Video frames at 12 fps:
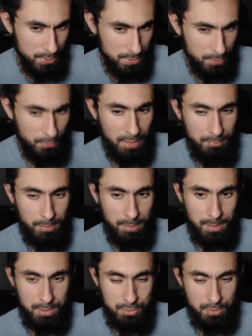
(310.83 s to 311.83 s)
survive by
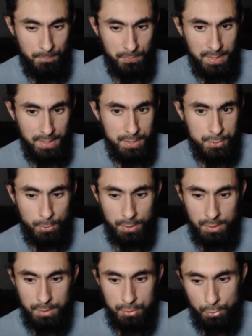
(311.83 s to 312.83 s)
much. So we're
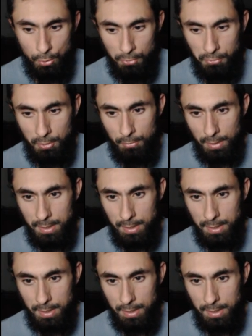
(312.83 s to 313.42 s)
going to go for a run